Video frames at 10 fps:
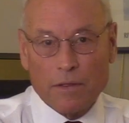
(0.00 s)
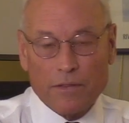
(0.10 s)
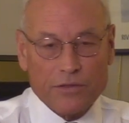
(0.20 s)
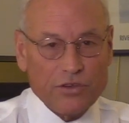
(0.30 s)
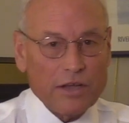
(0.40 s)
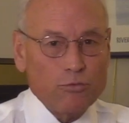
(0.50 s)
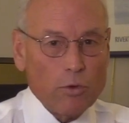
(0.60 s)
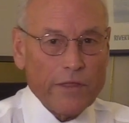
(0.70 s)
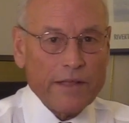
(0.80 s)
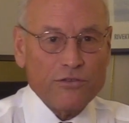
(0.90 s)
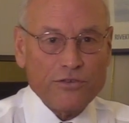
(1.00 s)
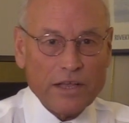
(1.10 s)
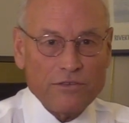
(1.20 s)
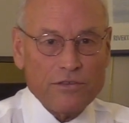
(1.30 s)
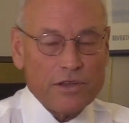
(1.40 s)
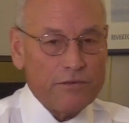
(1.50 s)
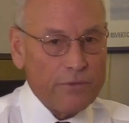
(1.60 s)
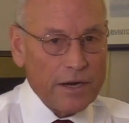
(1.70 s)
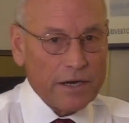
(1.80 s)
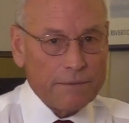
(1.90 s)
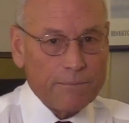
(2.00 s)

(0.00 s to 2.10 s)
The judge will then sentence the defendant.